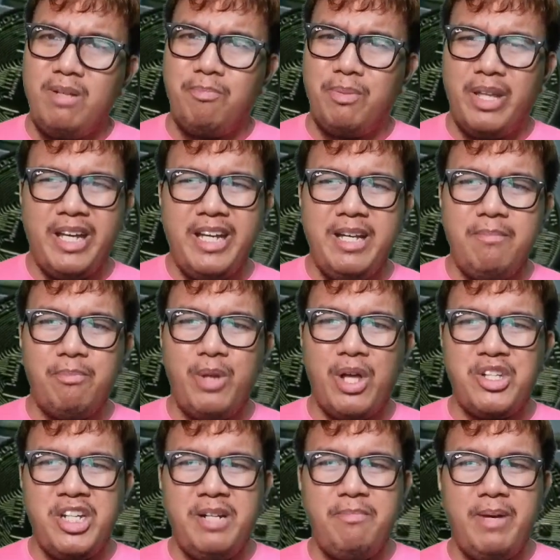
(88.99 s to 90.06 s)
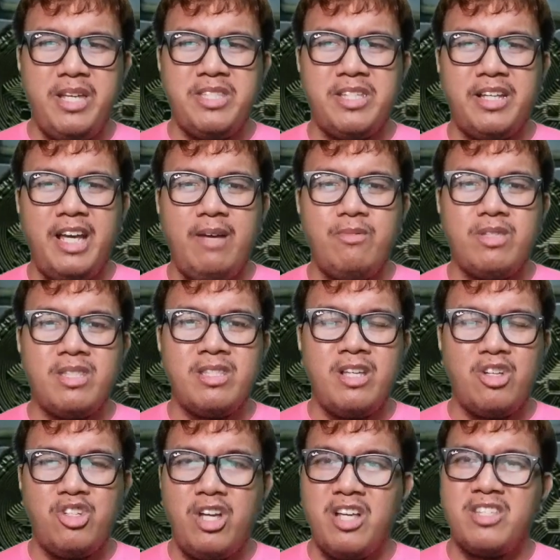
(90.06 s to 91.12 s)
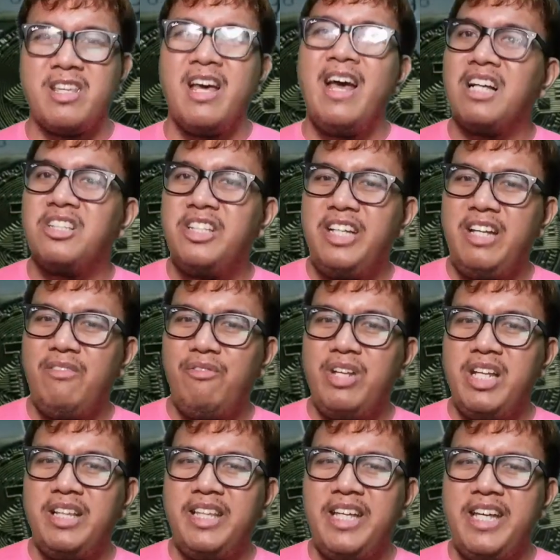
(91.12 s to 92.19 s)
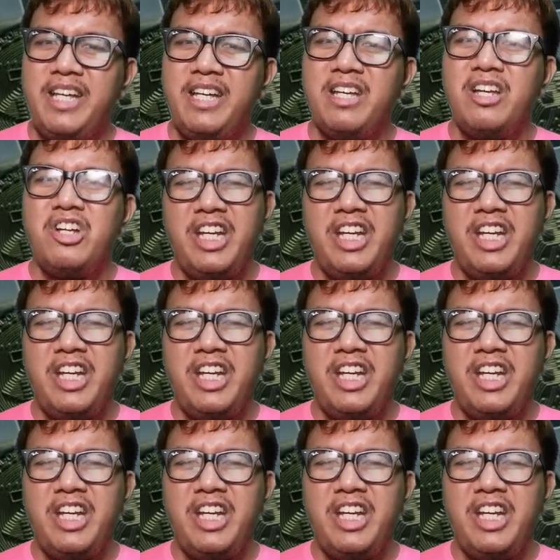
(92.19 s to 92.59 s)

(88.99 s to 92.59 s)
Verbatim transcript: in playing blockchain-based games such as Axie Infinity,